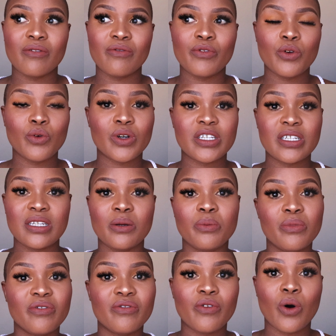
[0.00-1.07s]

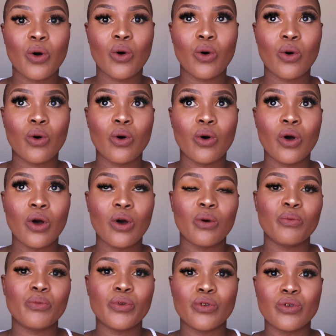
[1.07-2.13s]
viewership for
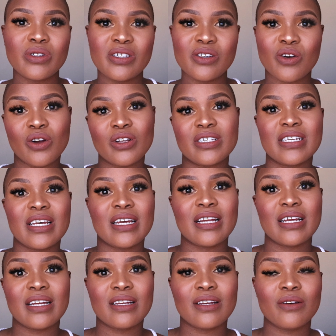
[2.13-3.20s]
beauty content